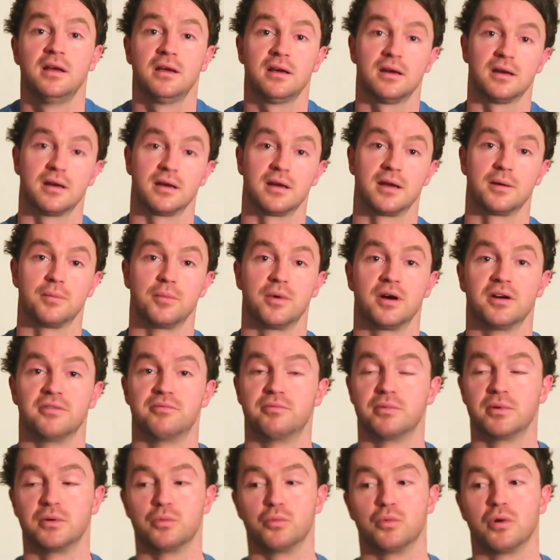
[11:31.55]

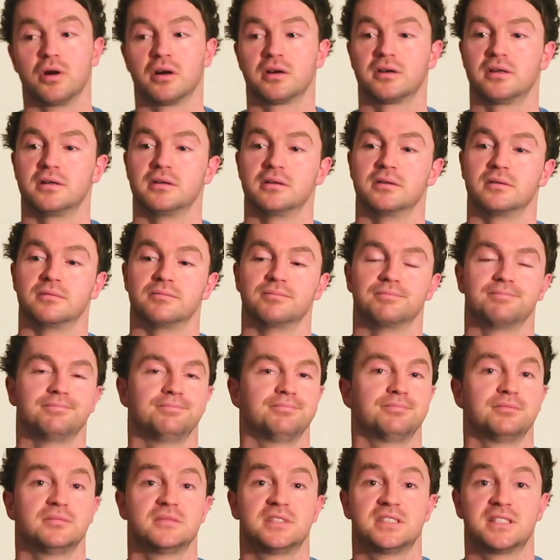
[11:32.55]
I've been working
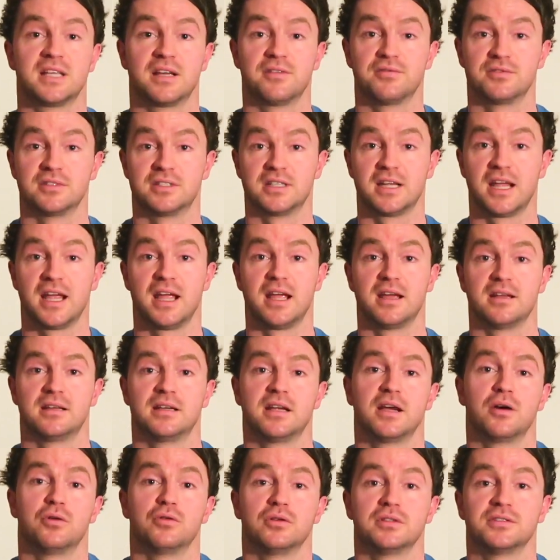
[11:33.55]

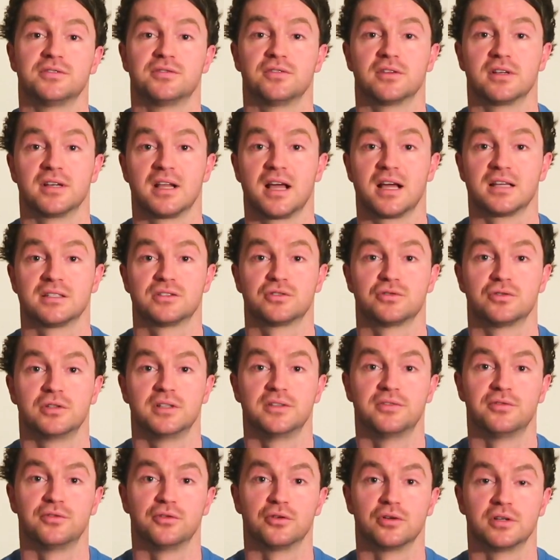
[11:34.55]
70-80 hours for the last
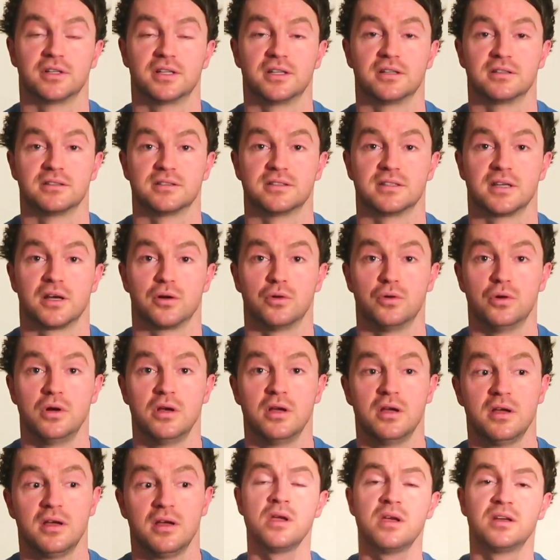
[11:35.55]
3-4 years now.
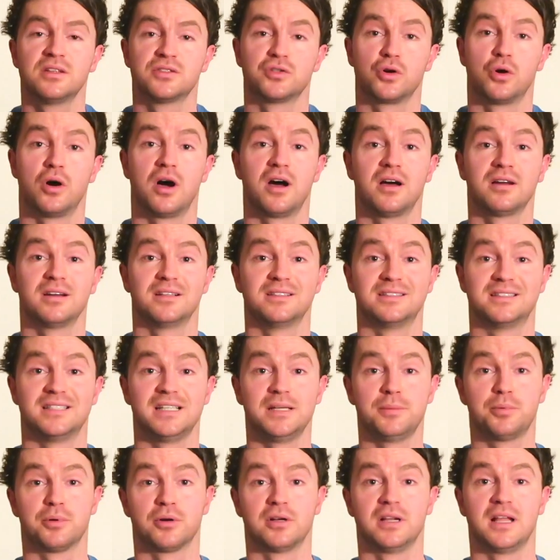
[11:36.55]
So on a
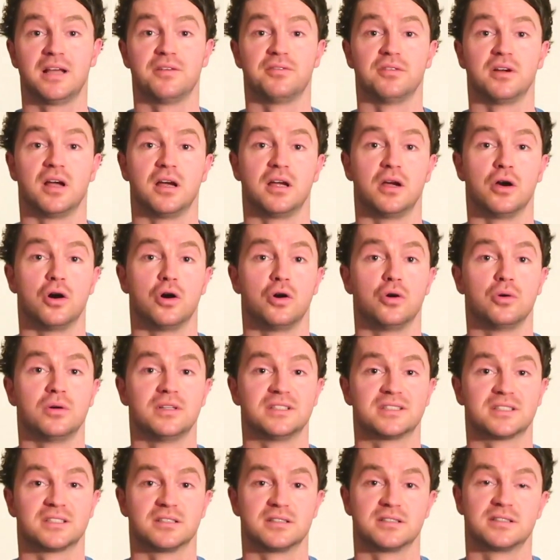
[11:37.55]
deeper level, I
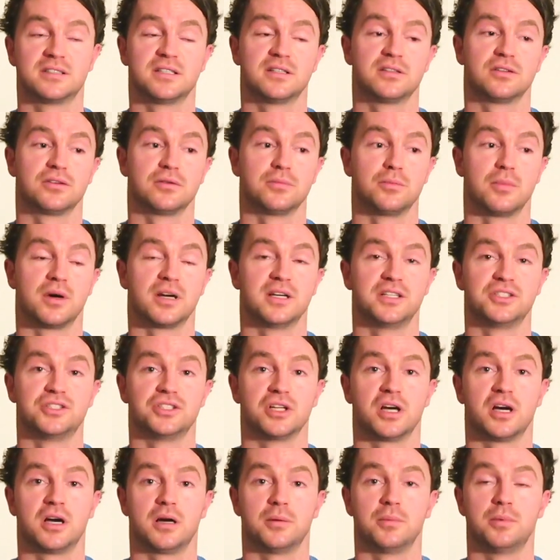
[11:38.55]
always consider my
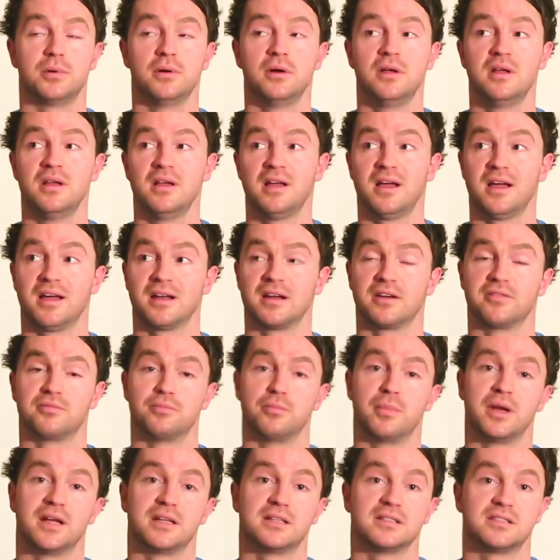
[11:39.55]
job, and I've
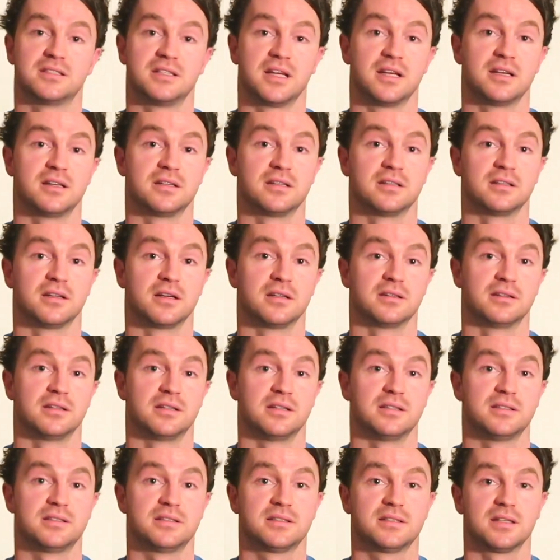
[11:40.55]
meditated on
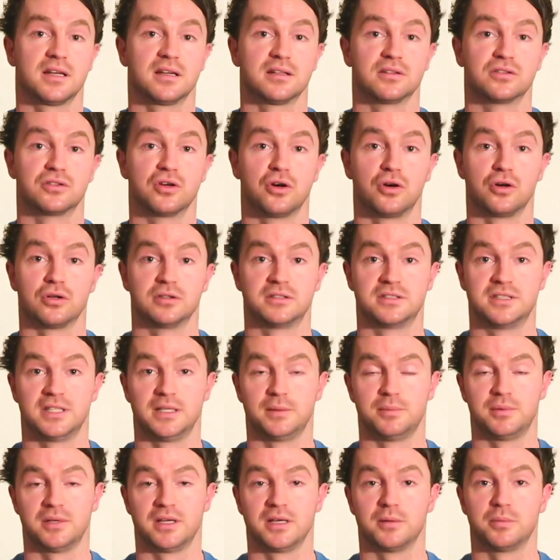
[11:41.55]
this and thought
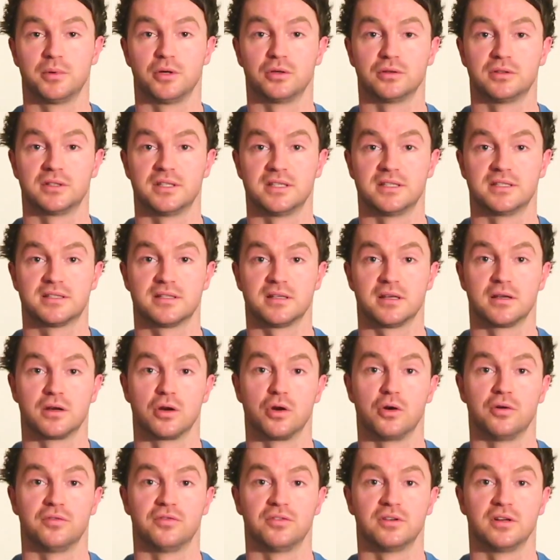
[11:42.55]
deeply about this an
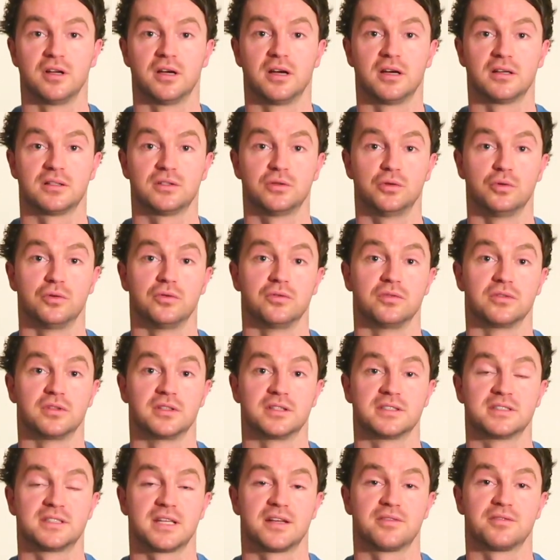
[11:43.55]
awful lot over the
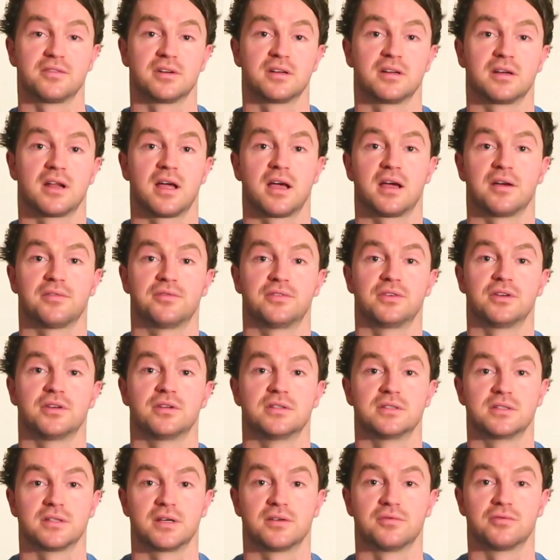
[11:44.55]
7.5
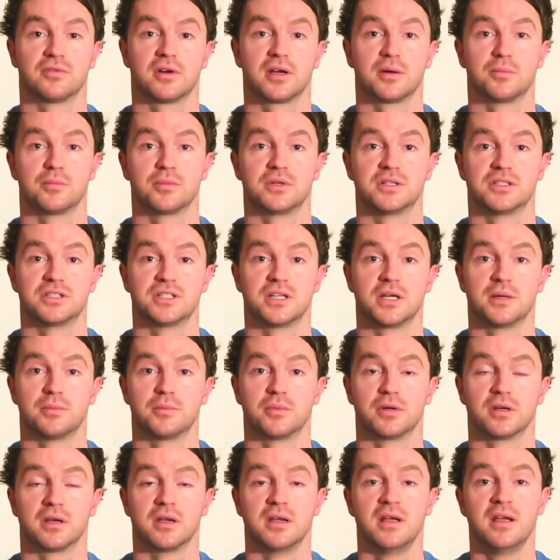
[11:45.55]
years I've ran my gym
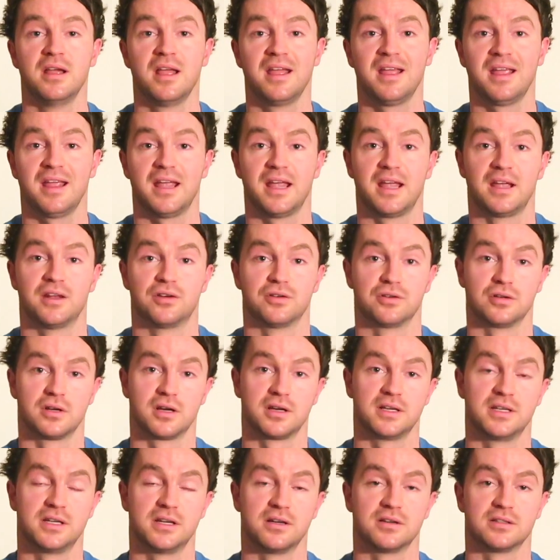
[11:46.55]
and 8 or
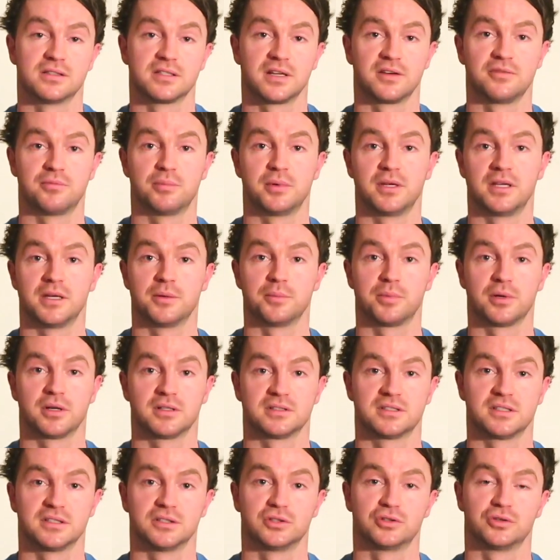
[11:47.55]
9 years I've been a
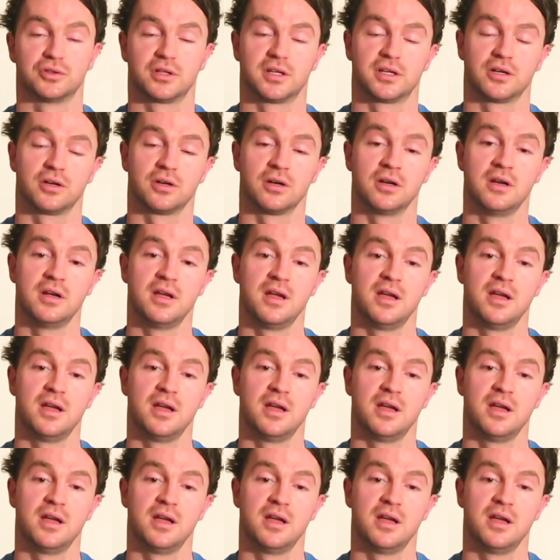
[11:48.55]
personal trainer.